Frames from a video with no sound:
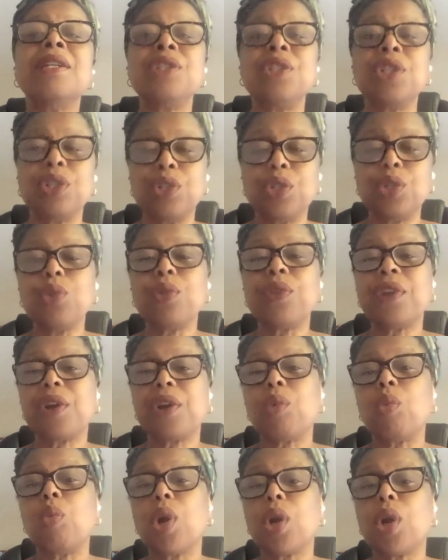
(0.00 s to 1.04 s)
to do their
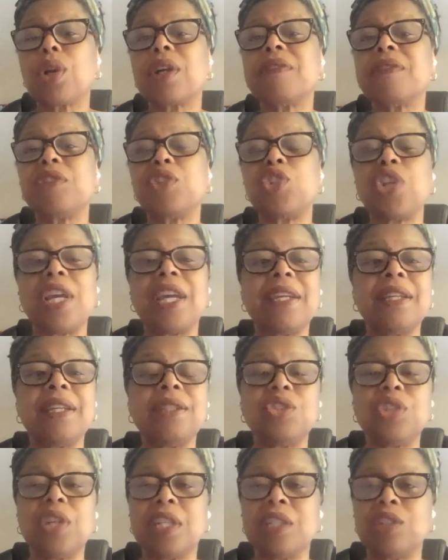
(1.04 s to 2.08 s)
work of
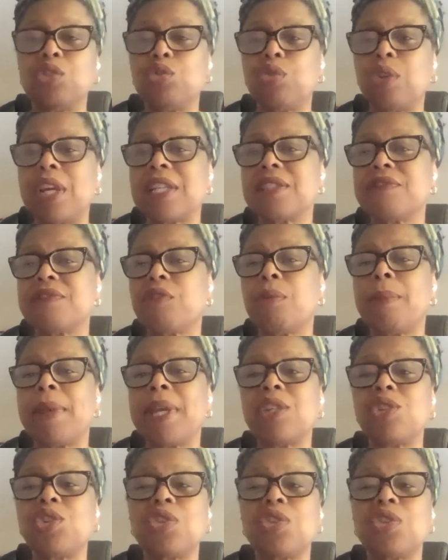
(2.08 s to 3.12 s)
change and
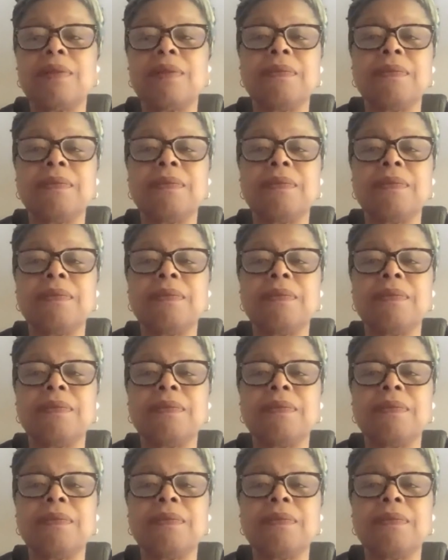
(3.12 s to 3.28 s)
transformation.